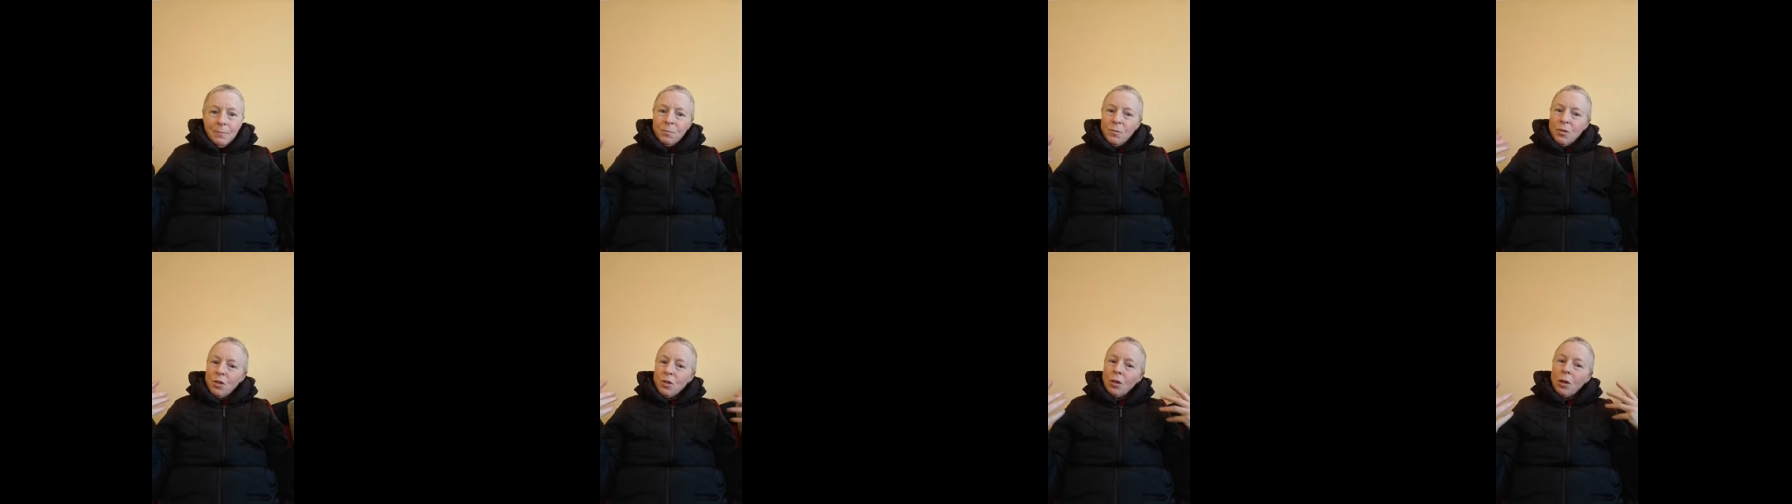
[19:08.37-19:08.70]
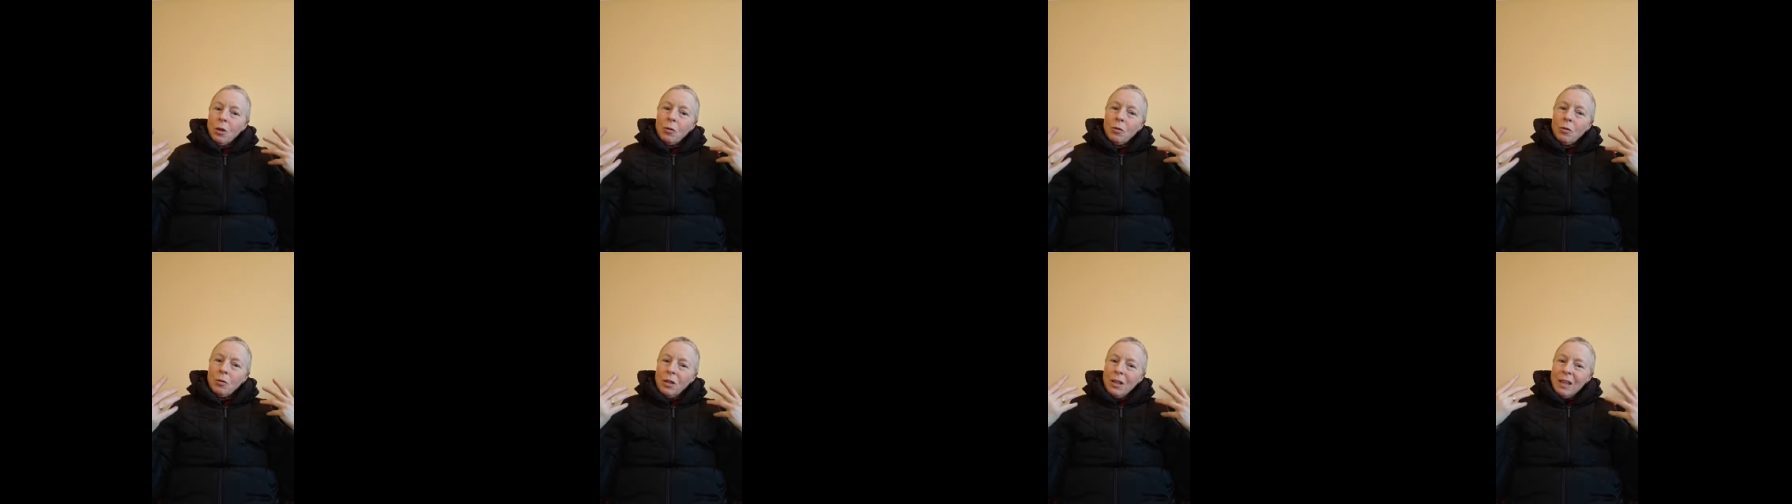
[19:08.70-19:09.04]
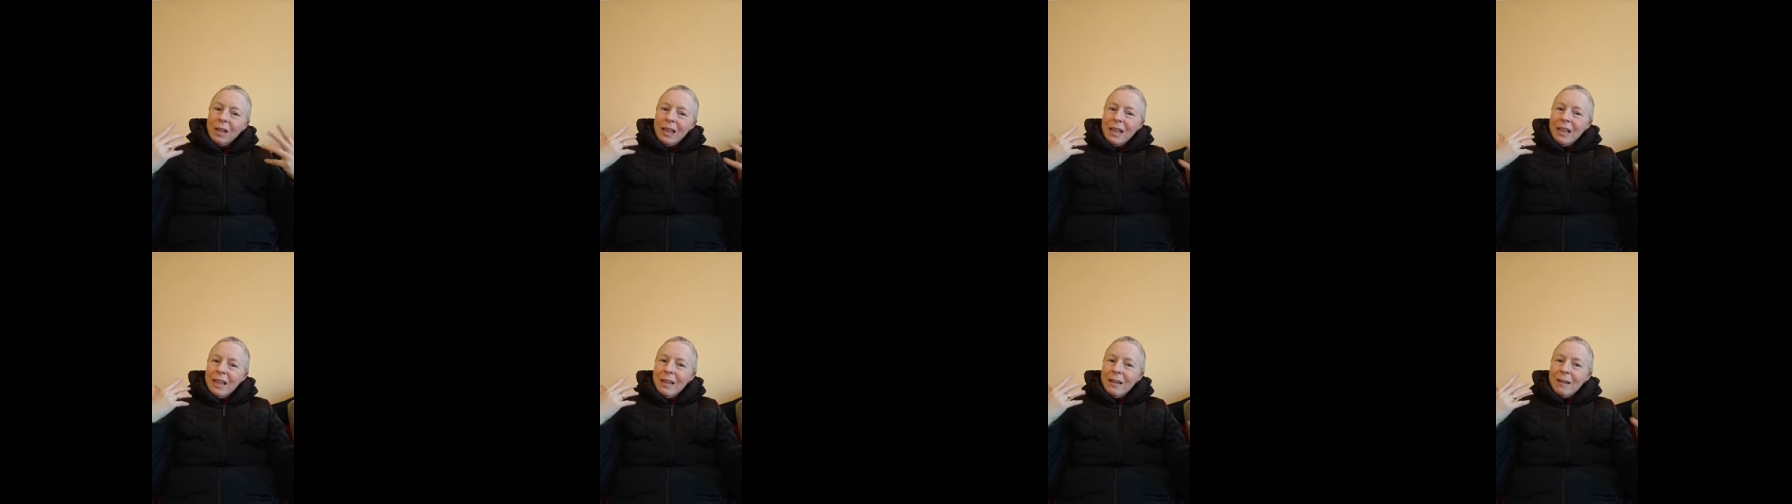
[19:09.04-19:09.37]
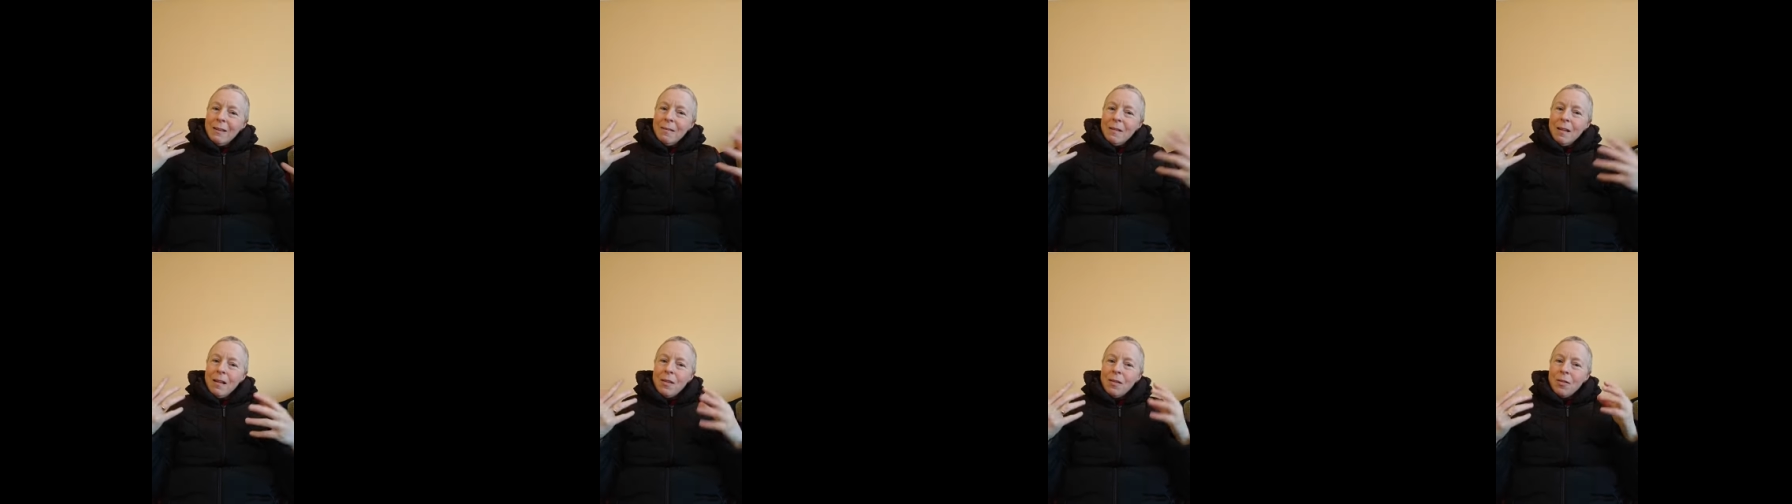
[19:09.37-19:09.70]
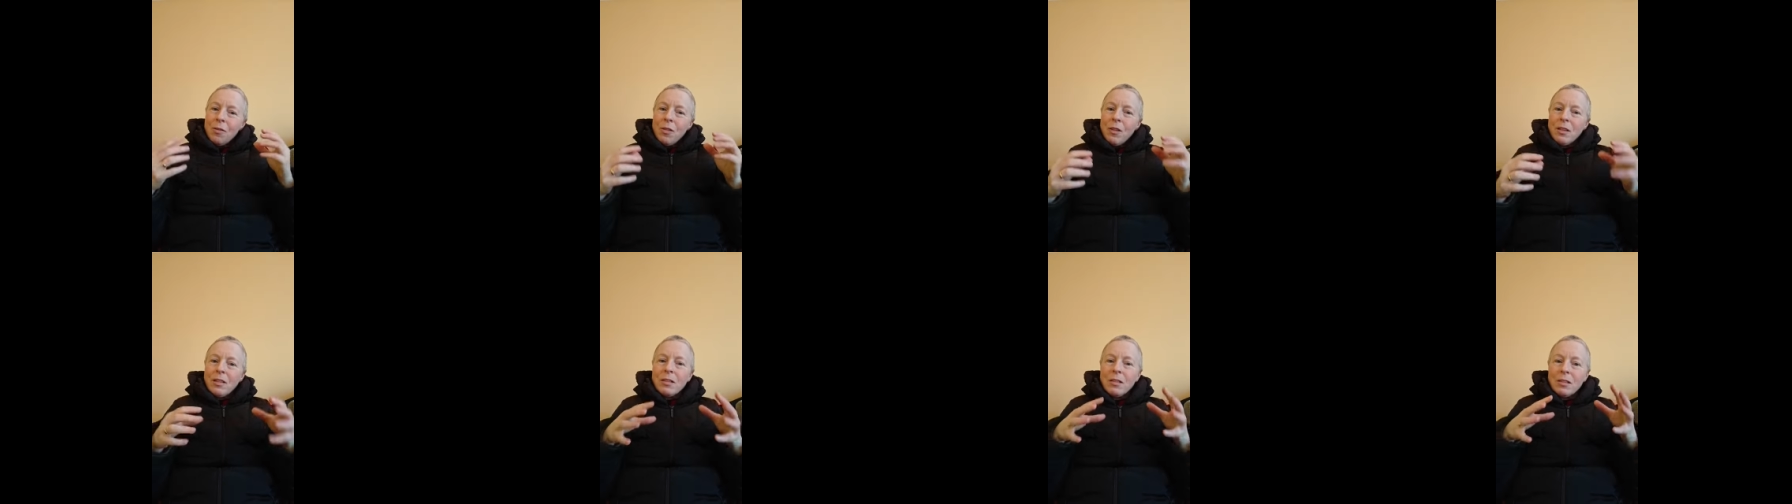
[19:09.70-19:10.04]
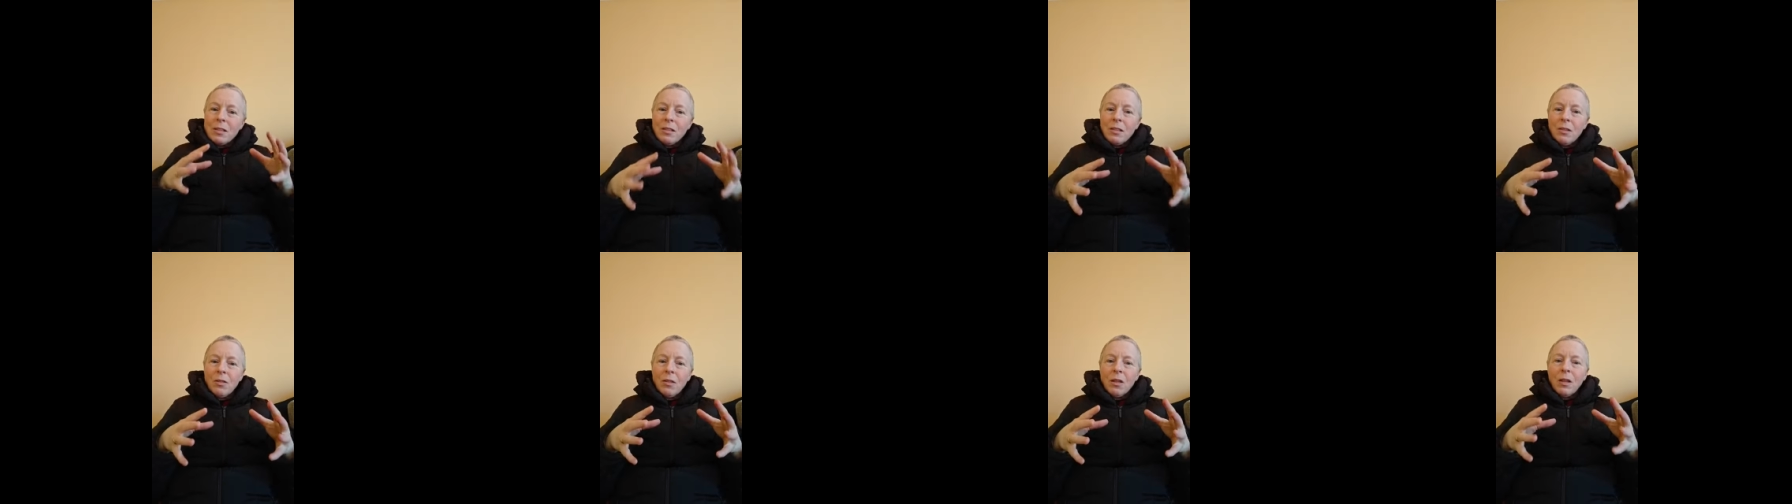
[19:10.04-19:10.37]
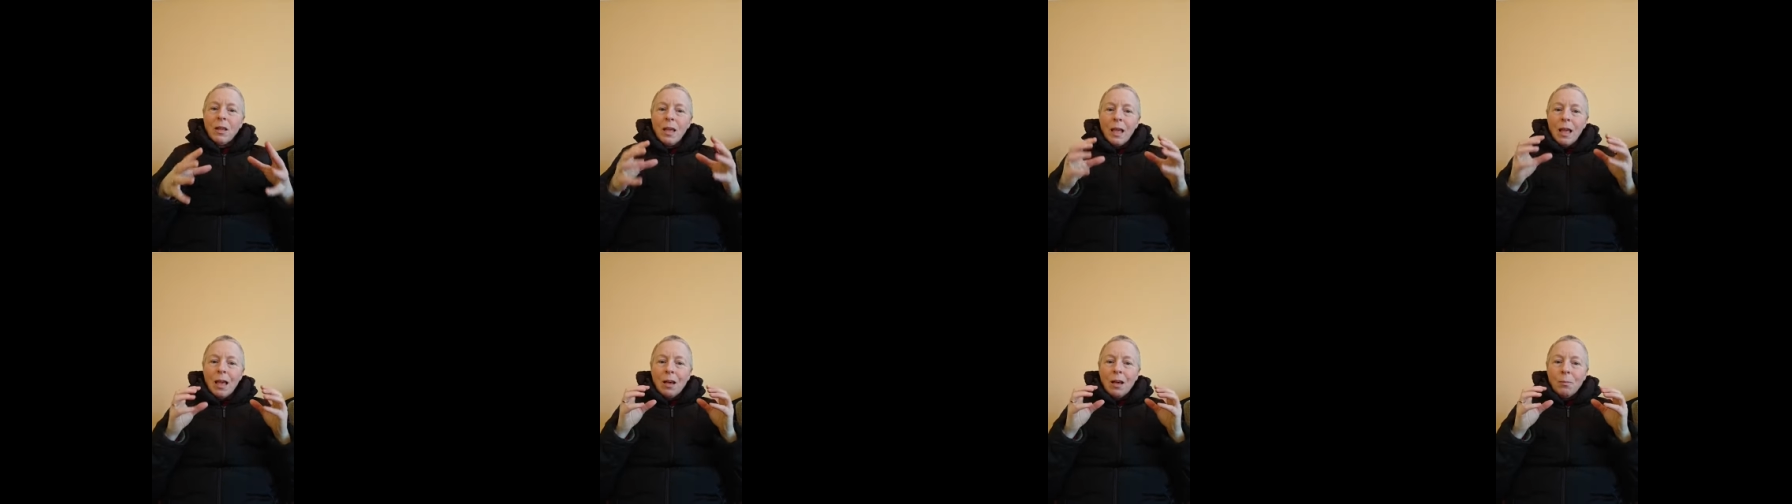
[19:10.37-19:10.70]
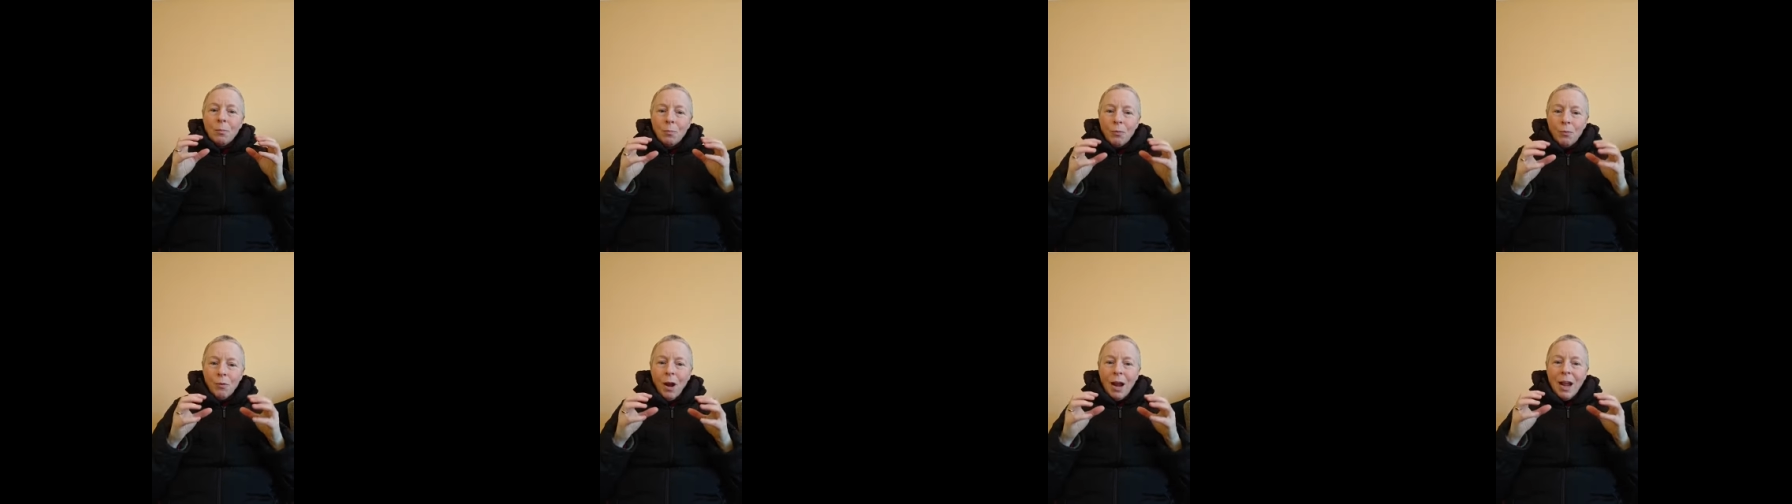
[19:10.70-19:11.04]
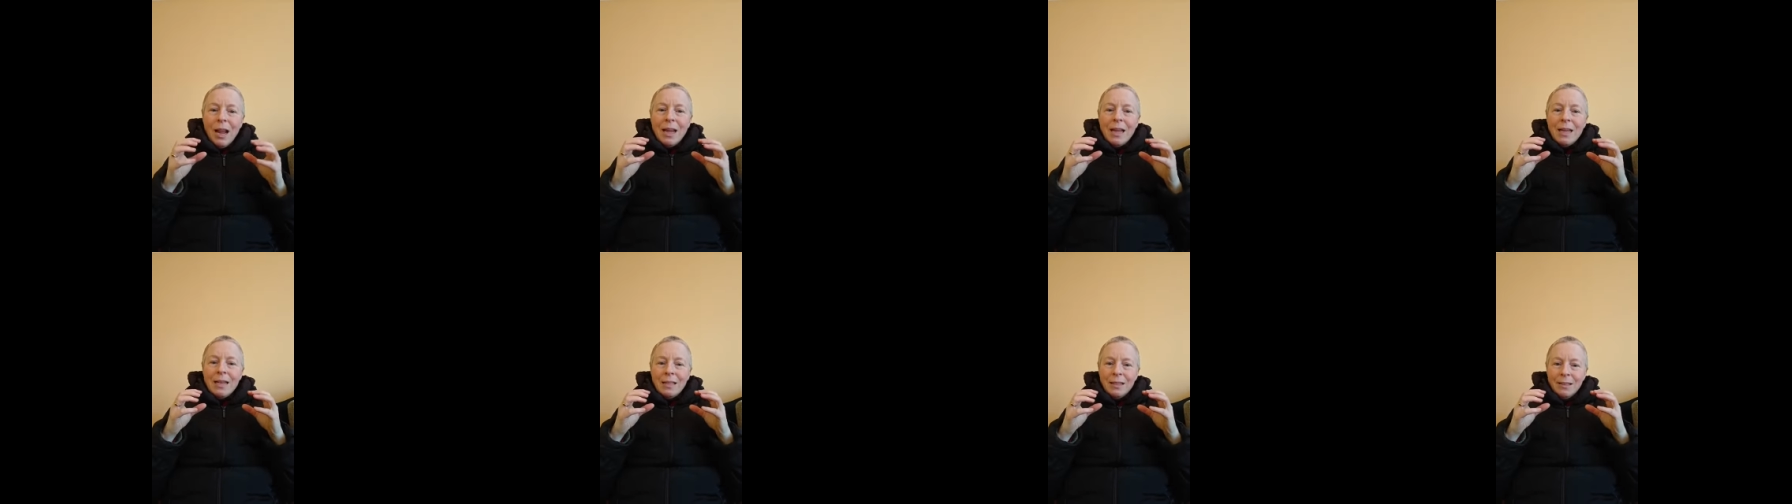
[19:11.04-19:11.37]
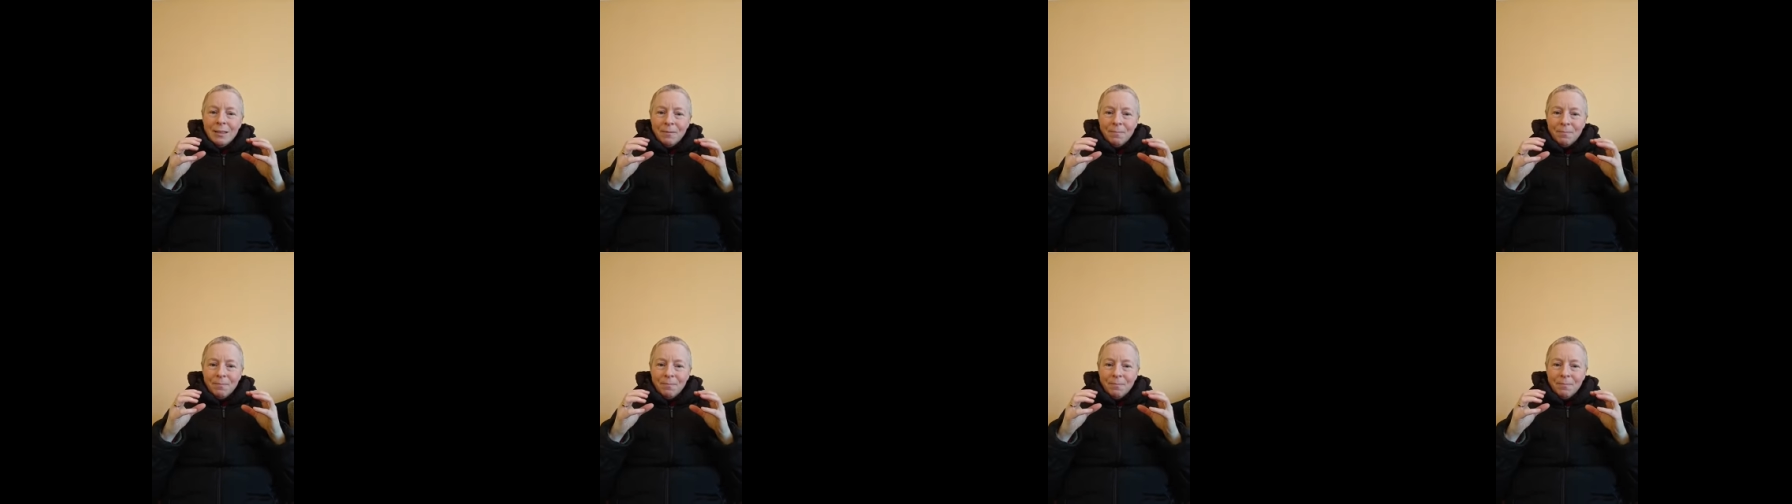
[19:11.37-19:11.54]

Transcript: So this is the thing. Our brain,